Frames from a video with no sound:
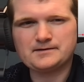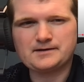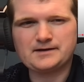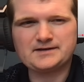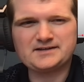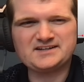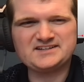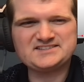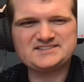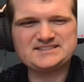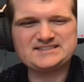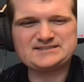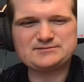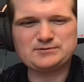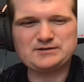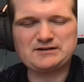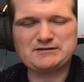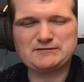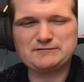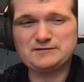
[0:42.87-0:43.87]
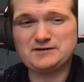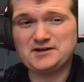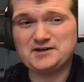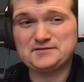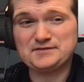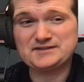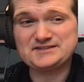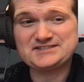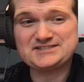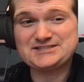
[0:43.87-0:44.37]
I guess this would
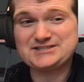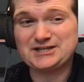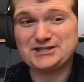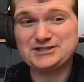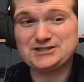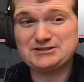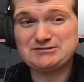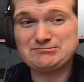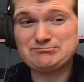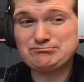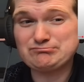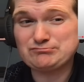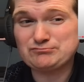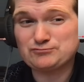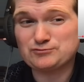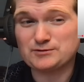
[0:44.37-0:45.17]
involve a sudden